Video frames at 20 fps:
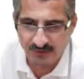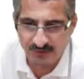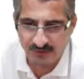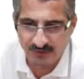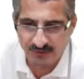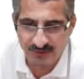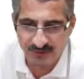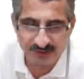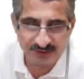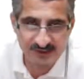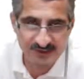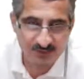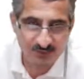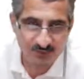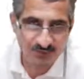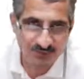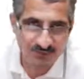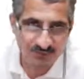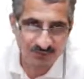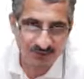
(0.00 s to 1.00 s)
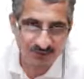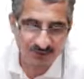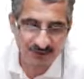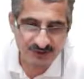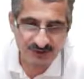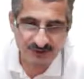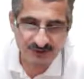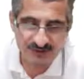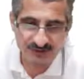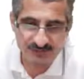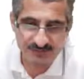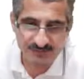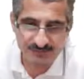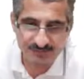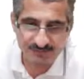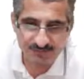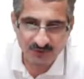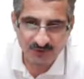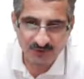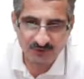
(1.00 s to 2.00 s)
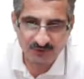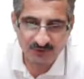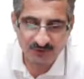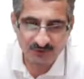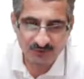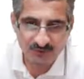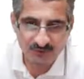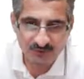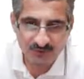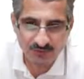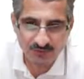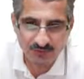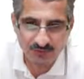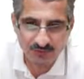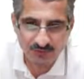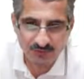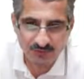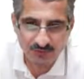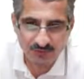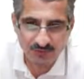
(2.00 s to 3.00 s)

the next move, which is to